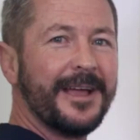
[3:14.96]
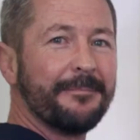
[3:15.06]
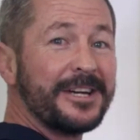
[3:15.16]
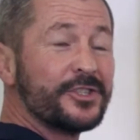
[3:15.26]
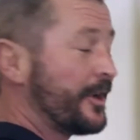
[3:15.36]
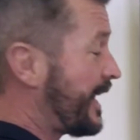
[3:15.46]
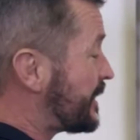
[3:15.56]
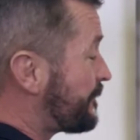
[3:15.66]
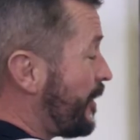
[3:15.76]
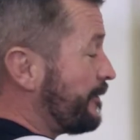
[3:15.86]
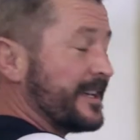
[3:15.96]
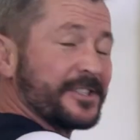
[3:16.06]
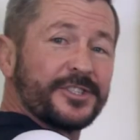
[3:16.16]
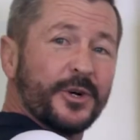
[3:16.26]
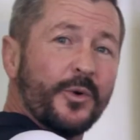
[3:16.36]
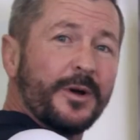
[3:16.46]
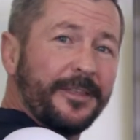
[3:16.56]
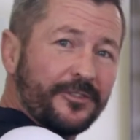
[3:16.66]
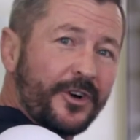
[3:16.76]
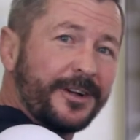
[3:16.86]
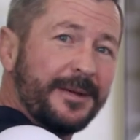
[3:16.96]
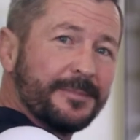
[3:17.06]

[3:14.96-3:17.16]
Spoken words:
Make sure your gas valve is still in the right-hand